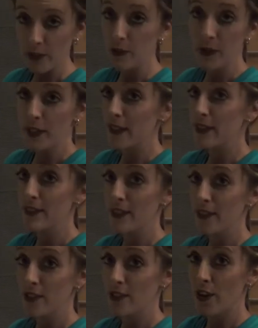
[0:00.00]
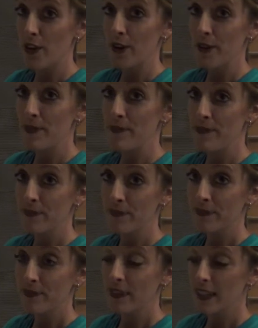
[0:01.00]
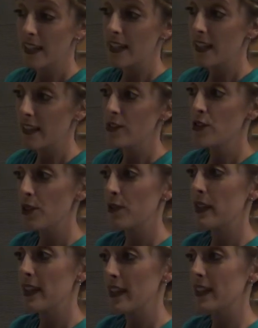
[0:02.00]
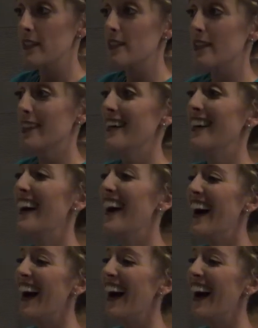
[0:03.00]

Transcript: who he is in the show. No, he is playing he the is part of a dog.